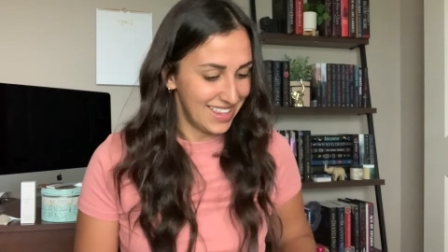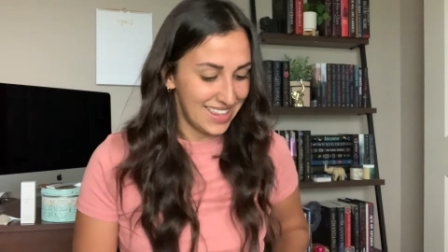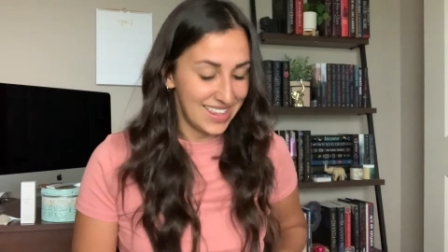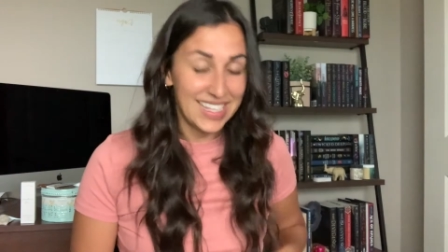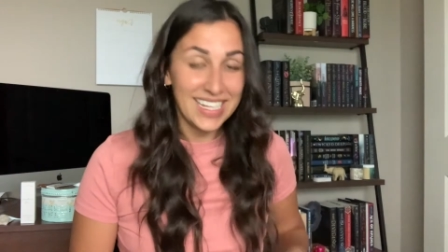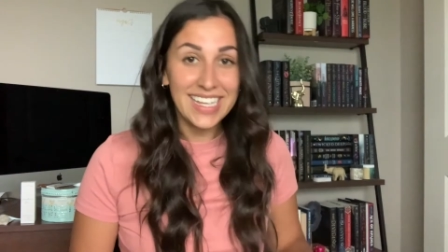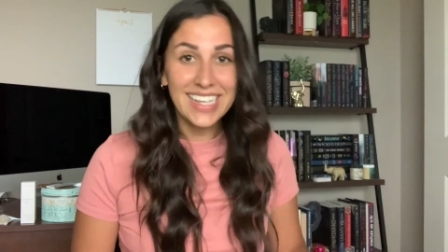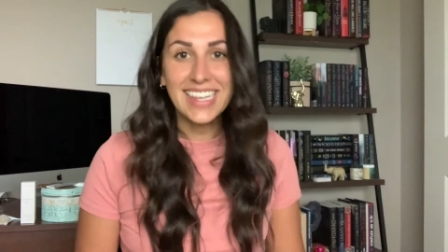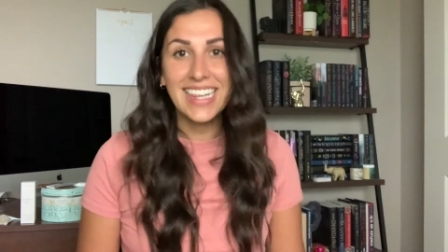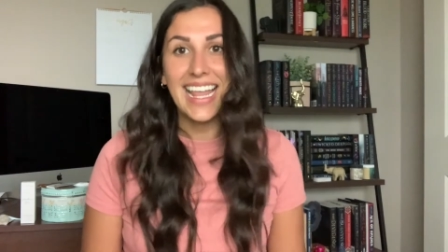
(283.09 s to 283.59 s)

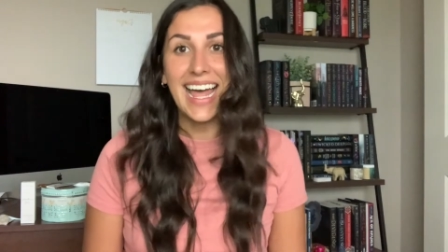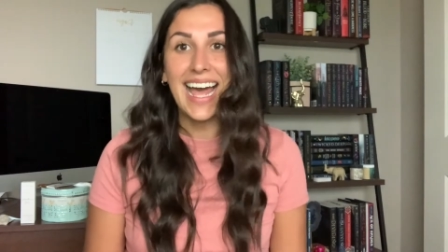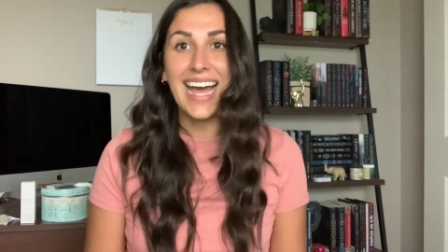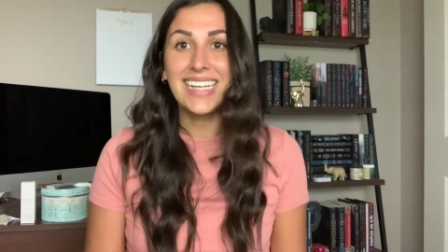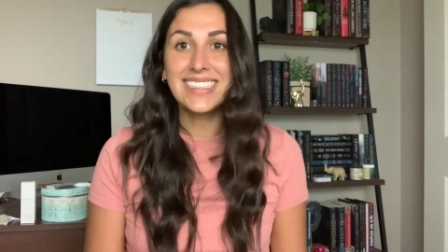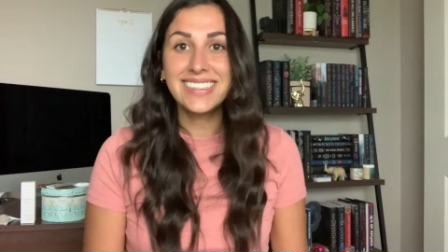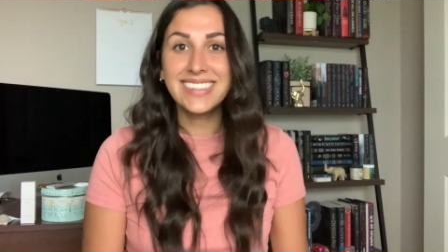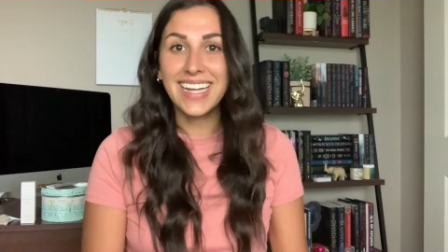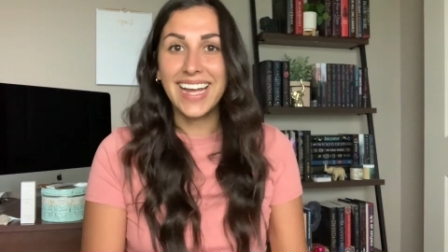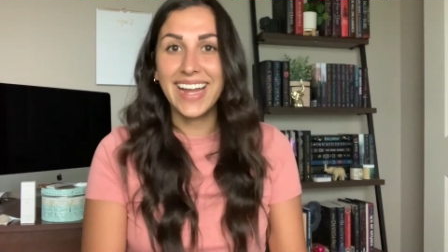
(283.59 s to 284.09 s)
The
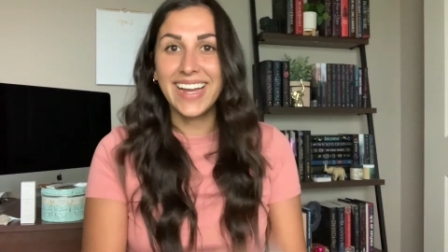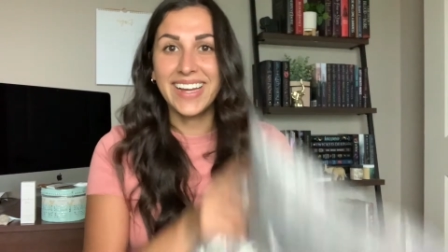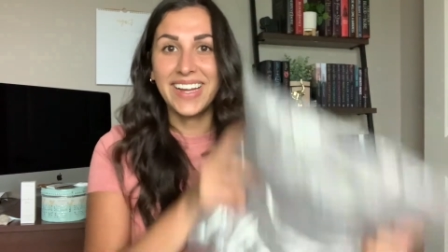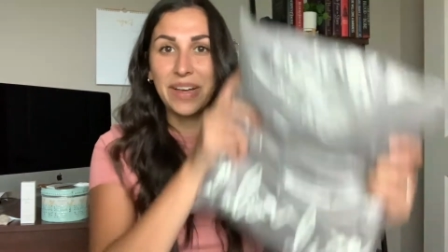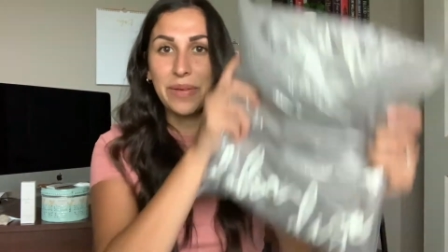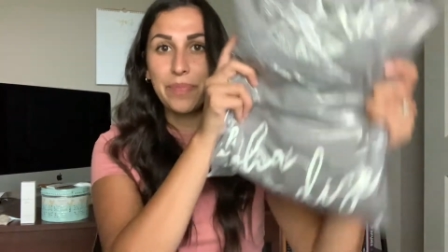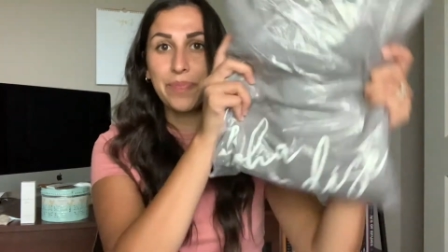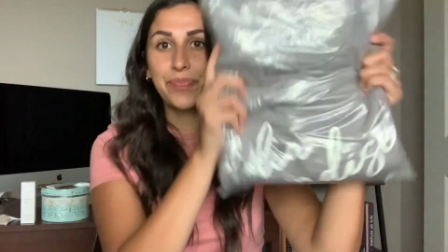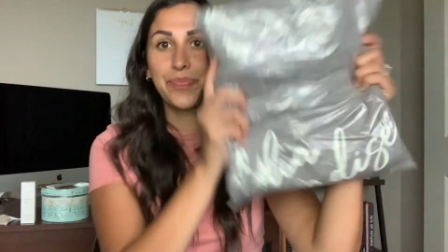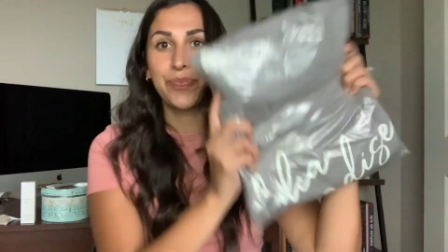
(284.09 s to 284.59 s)
last
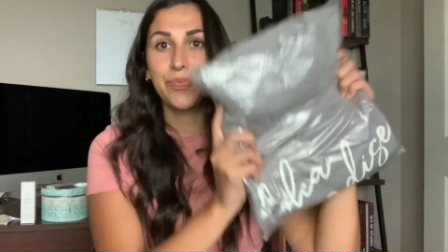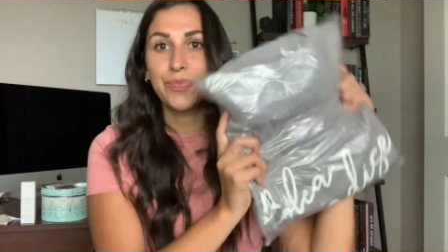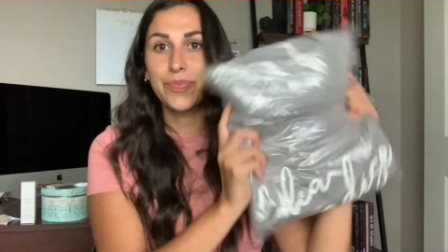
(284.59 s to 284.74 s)
item,